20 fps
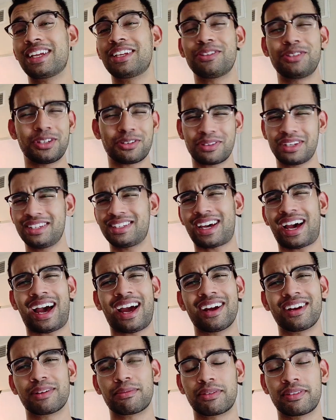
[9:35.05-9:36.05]
and you don't need to
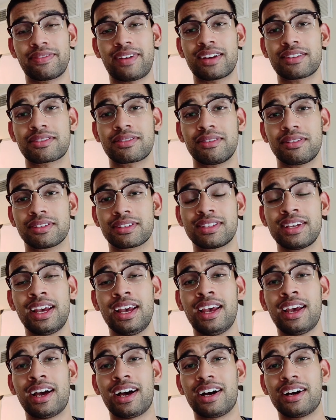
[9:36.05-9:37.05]
hire professionals
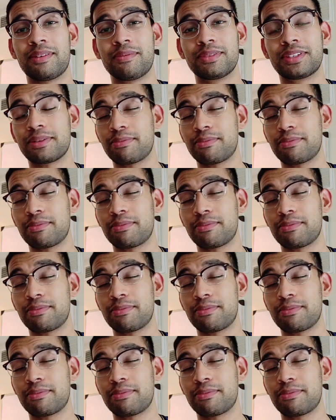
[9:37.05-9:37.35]
um,